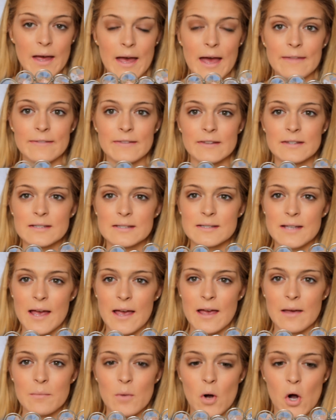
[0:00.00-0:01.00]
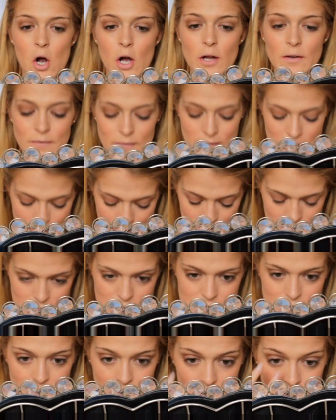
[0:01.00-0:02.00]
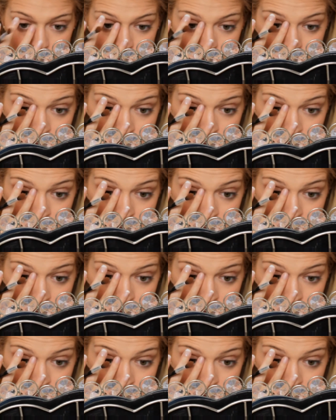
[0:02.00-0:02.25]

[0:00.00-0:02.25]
And the same on the other side.